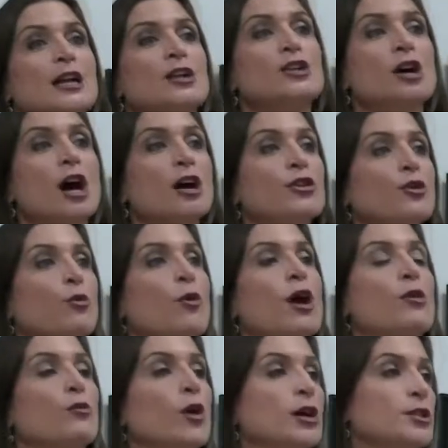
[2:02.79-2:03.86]
neither
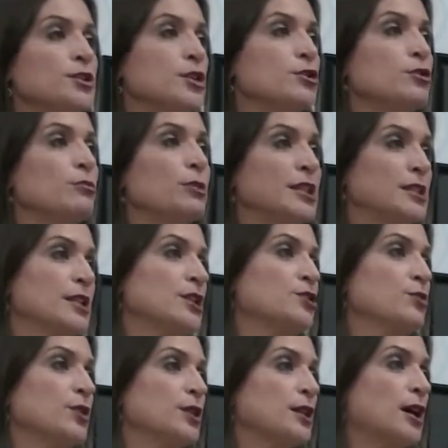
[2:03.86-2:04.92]
one wants to do
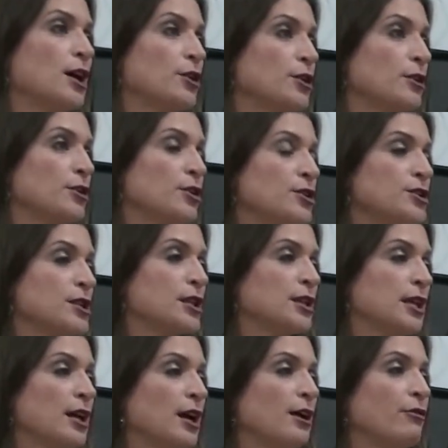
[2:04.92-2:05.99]
business with the other because
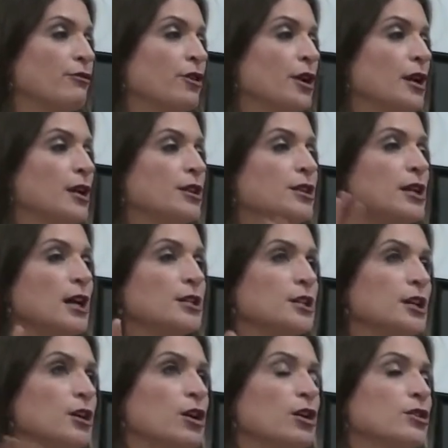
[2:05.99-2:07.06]
they have the
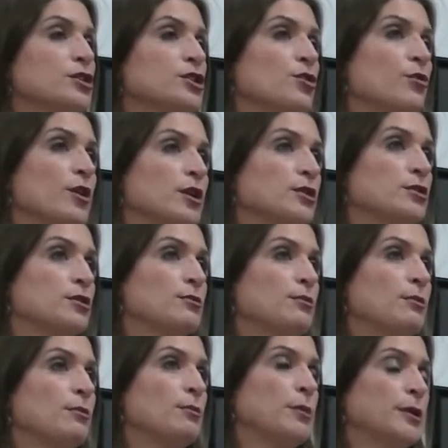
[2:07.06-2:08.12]
ideologues don't want to do
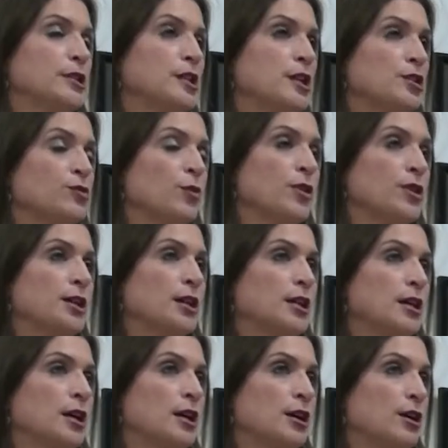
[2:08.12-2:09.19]
business with
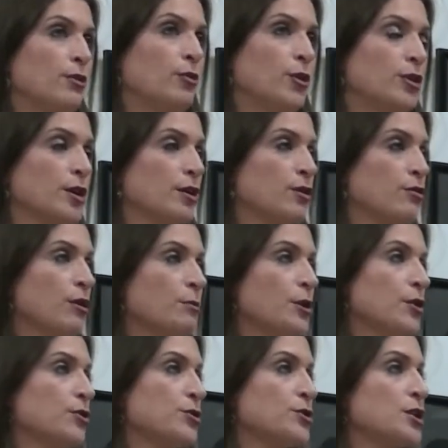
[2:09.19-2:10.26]
the
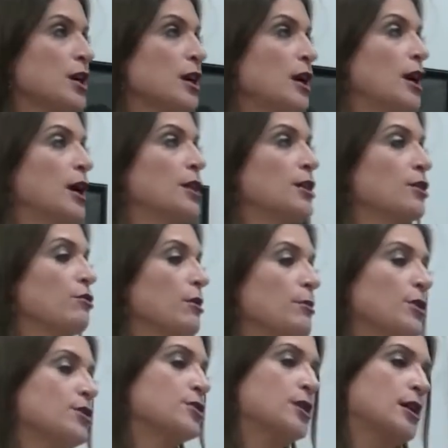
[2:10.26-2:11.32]
criminals, and the
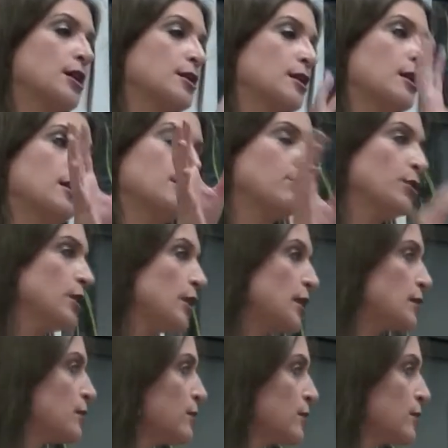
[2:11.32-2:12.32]
criminals are like, oh, we're not,